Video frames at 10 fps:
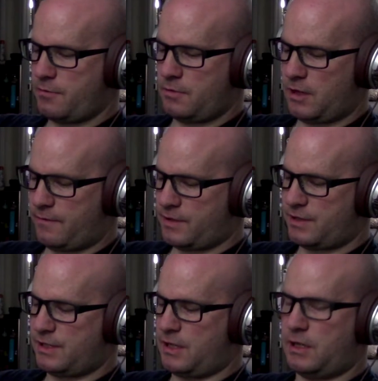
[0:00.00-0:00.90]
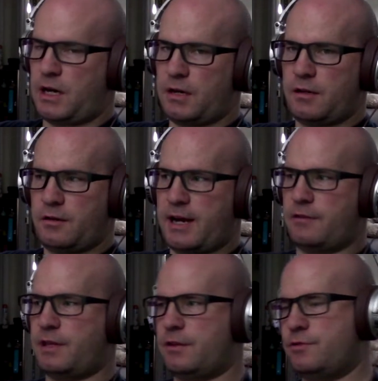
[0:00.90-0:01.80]
You have a CD audio out
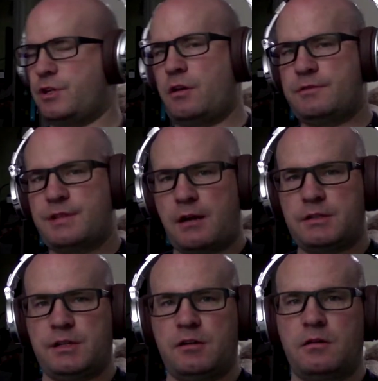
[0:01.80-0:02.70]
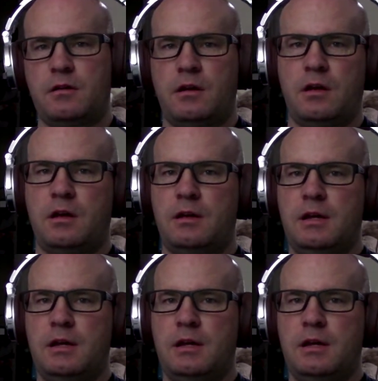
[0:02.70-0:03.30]
that usually goes out to your